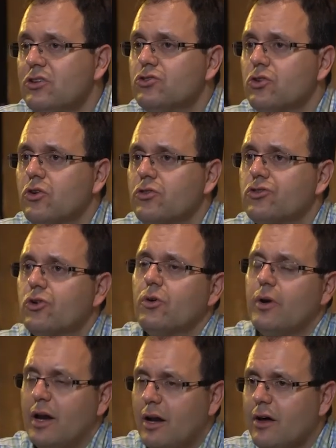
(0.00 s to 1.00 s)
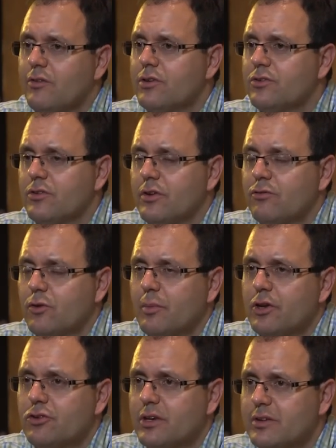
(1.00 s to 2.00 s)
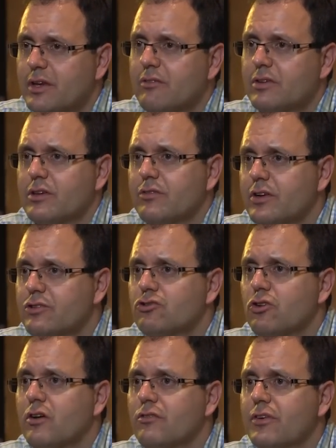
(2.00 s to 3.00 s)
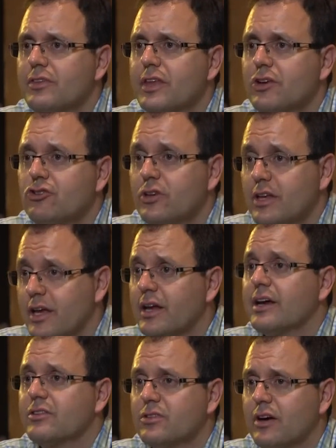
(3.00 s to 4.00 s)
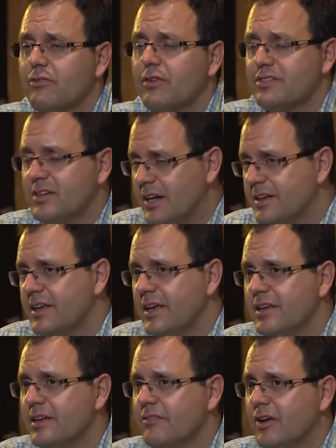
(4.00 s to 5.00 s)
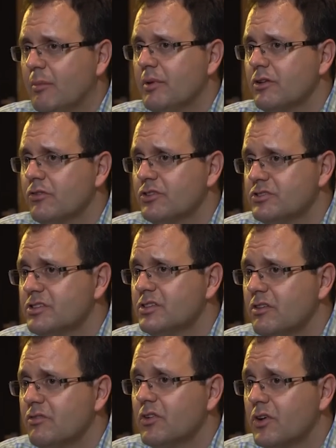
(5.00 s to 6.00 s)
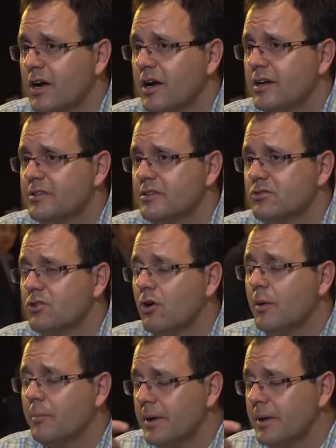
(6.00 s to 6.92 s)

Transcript: So a lot of this information has given us a very strong foundation and has facilitated the development of resistant varieties and so on.